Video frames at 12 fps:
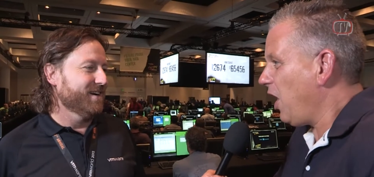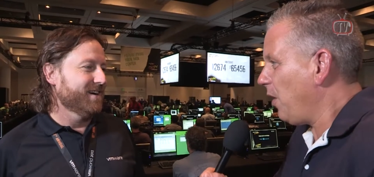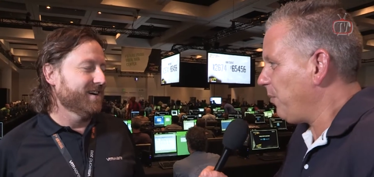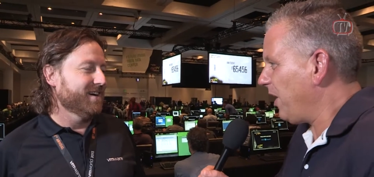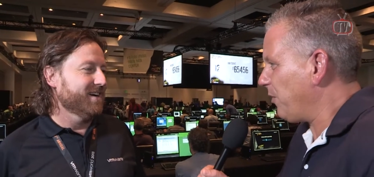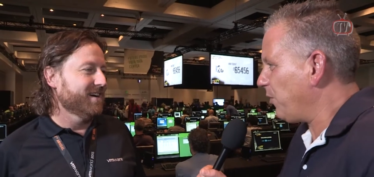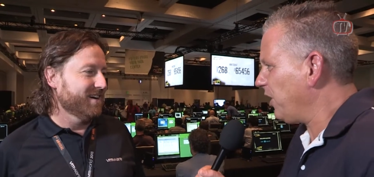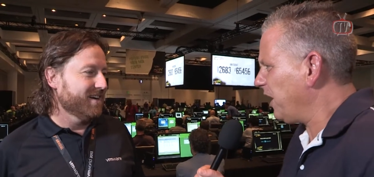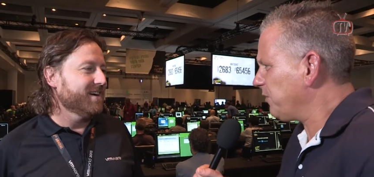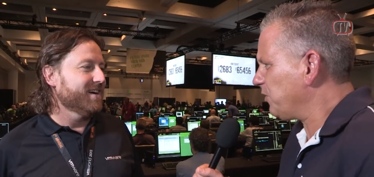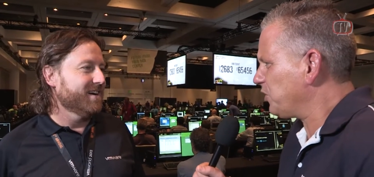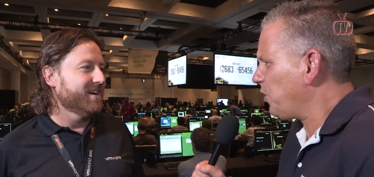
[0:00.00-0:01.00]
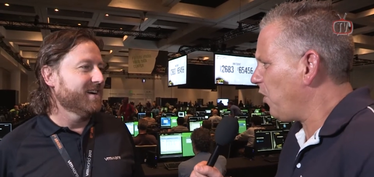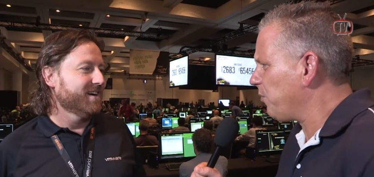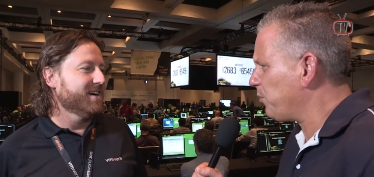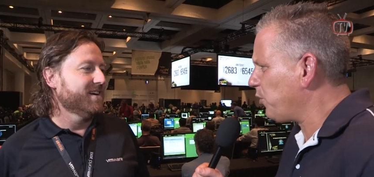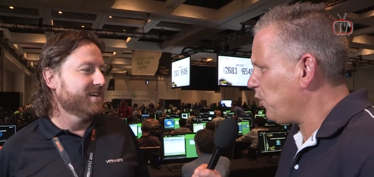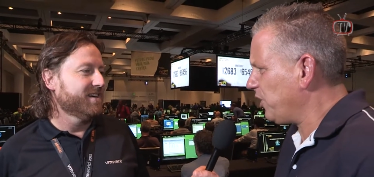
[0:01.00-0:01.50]
Speaker 1: up and running. It was
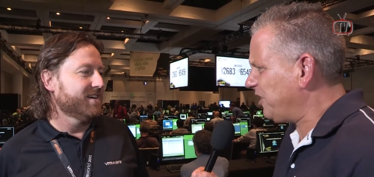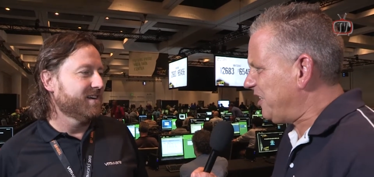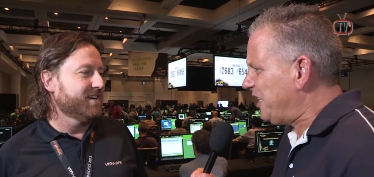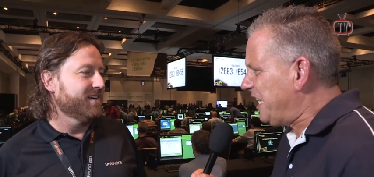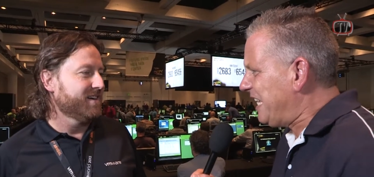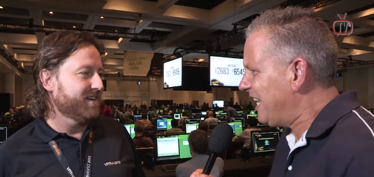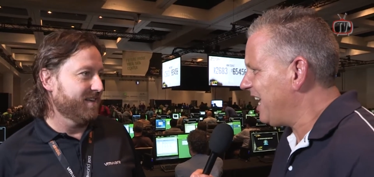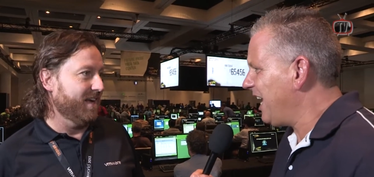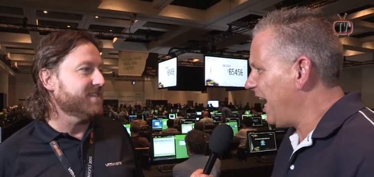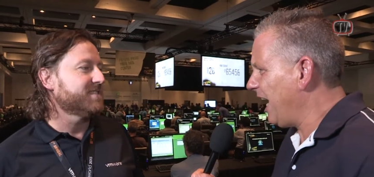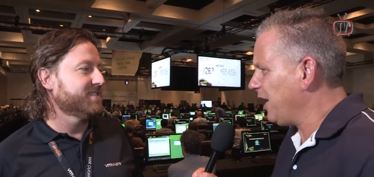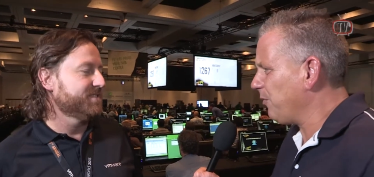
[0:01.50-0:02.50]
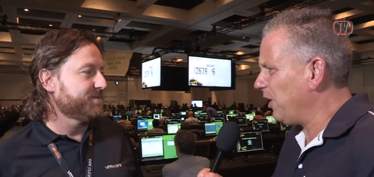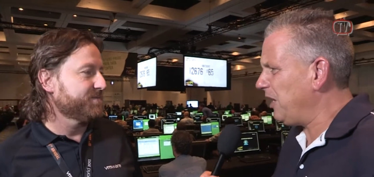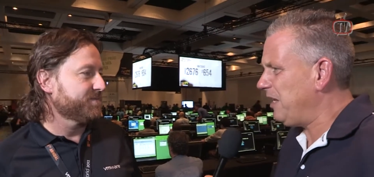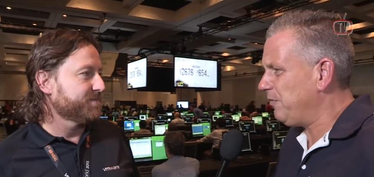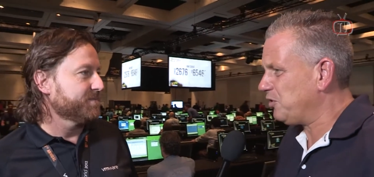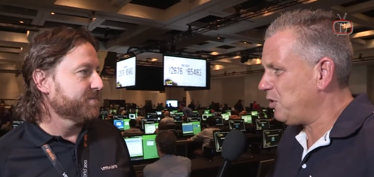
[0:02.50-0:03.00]
called Project NEE, yes. and there
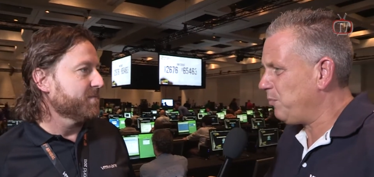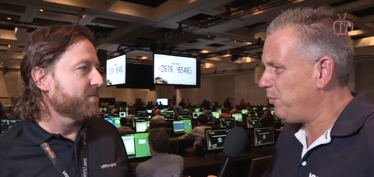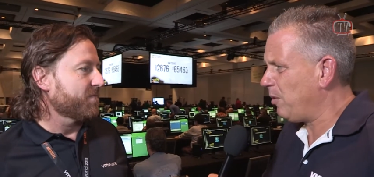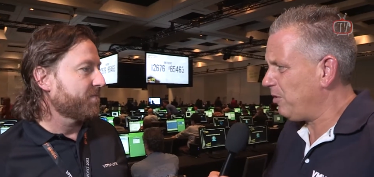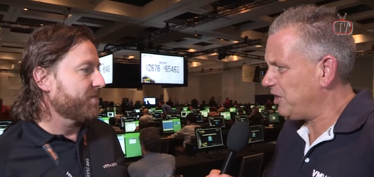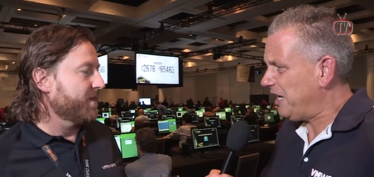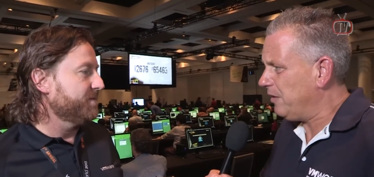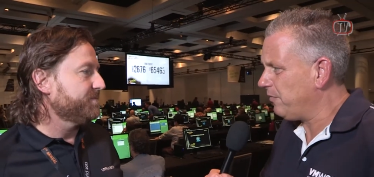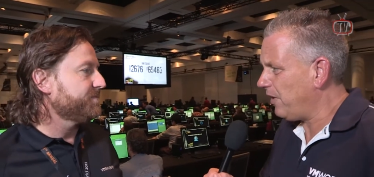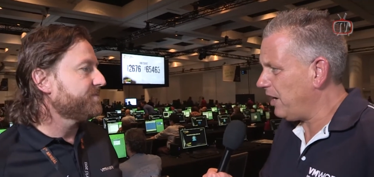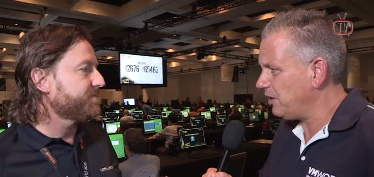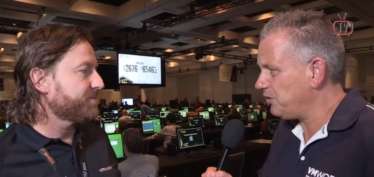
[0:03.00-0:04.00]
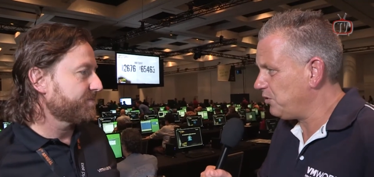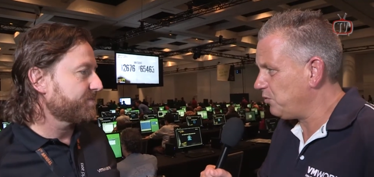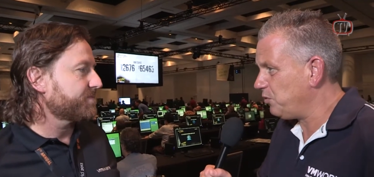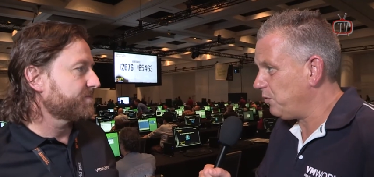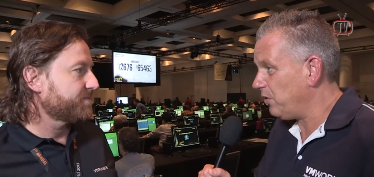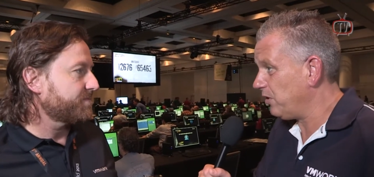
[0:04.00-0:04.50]
were even some public invites
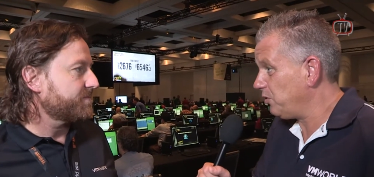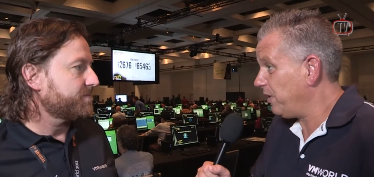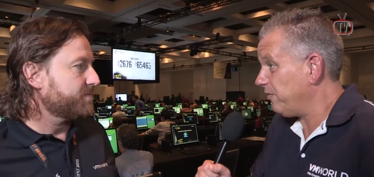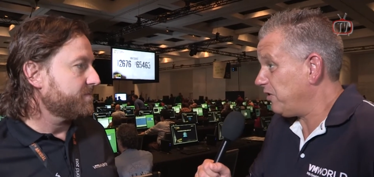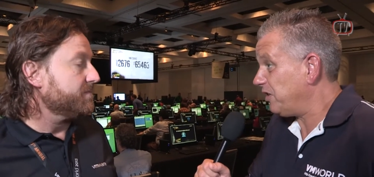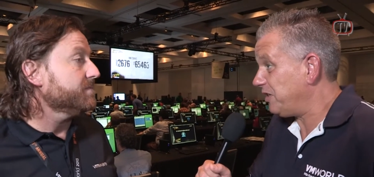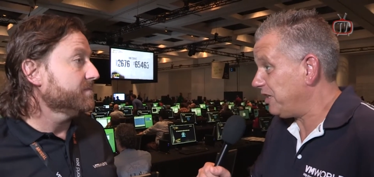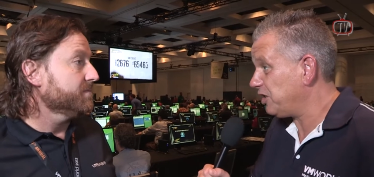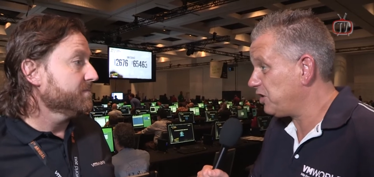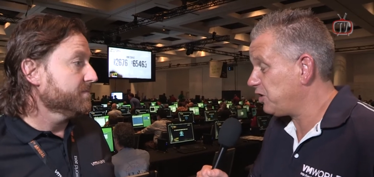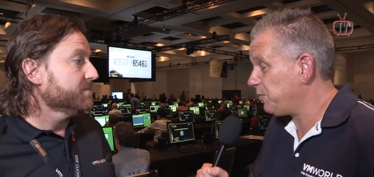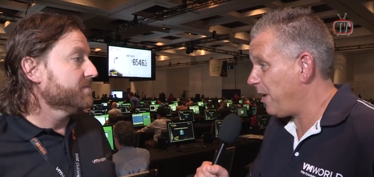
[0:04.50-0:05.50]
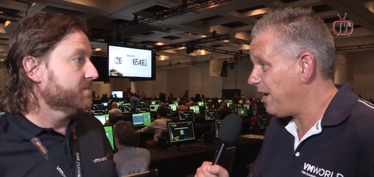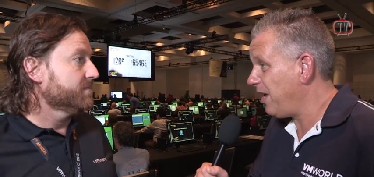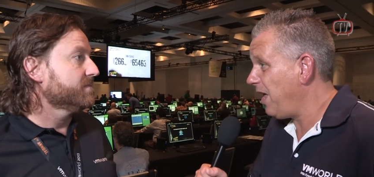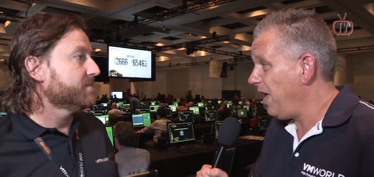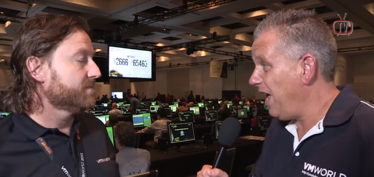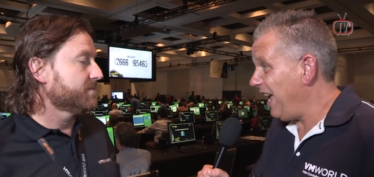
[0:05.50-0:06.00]
to do uh, to give it a test
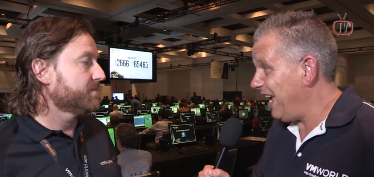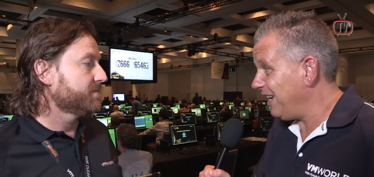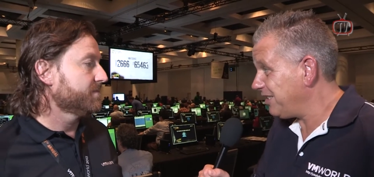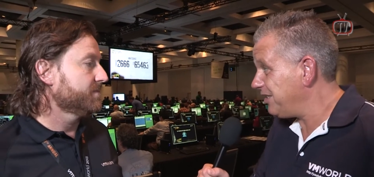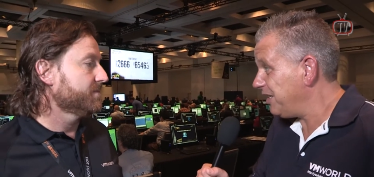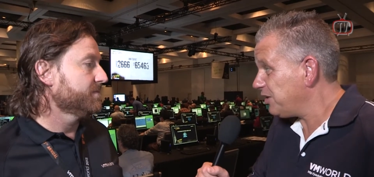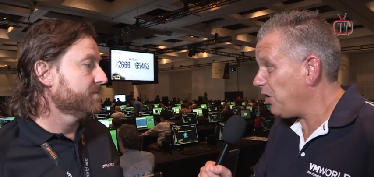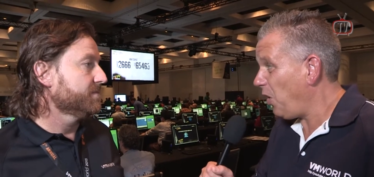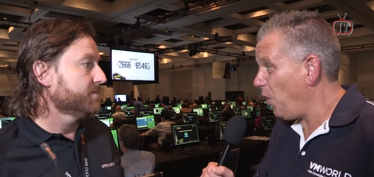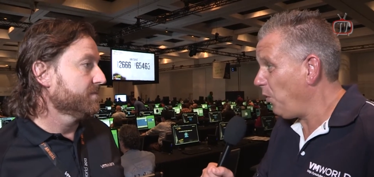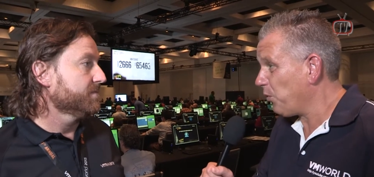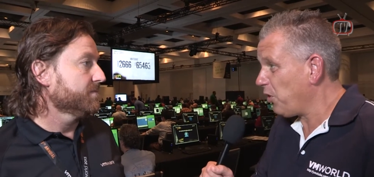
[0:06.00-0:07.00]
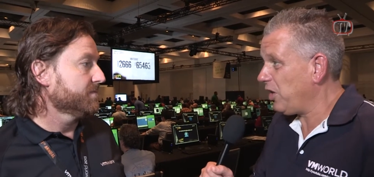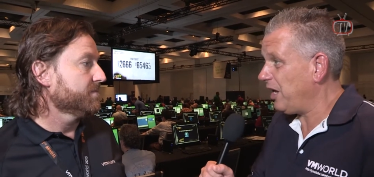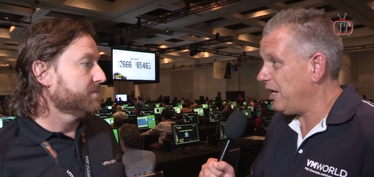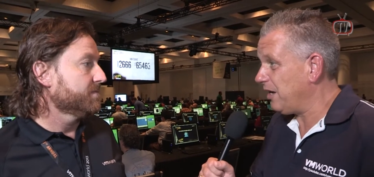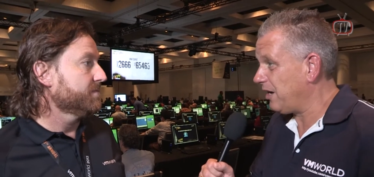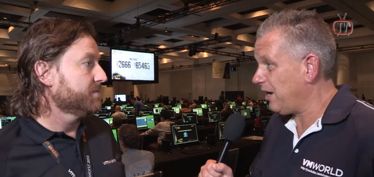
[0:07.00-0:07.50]
spin. Is this all
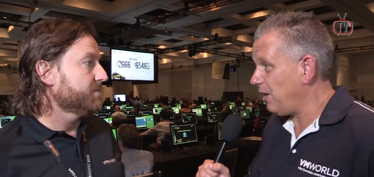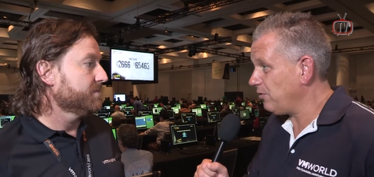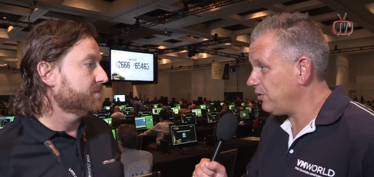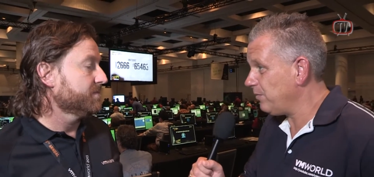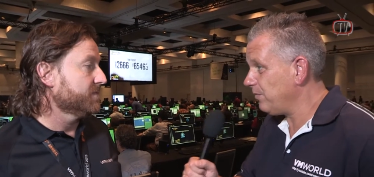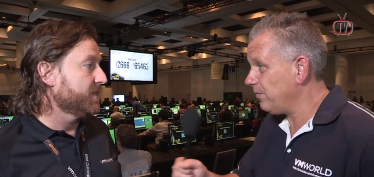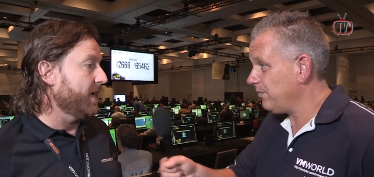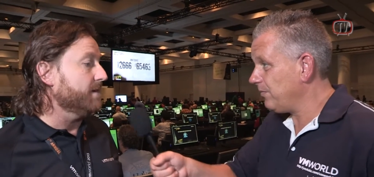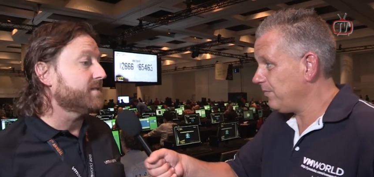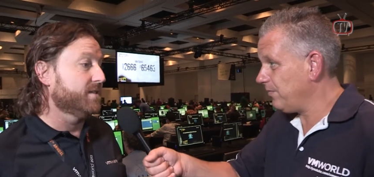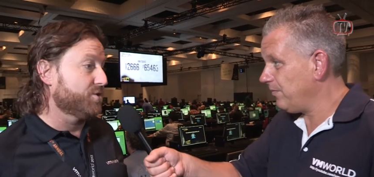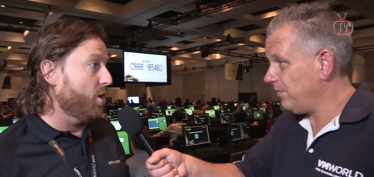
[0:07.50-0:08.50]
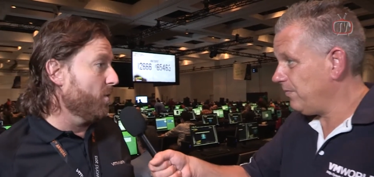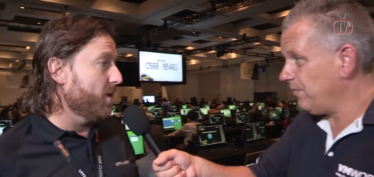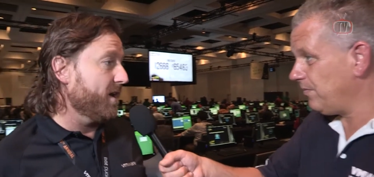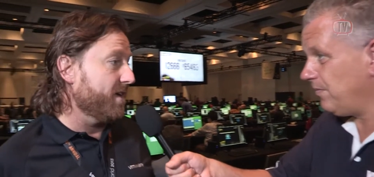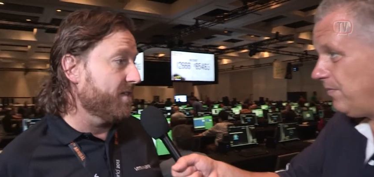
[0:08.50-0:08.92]
running in the cloud?
Speaker 2: Yes, it's all running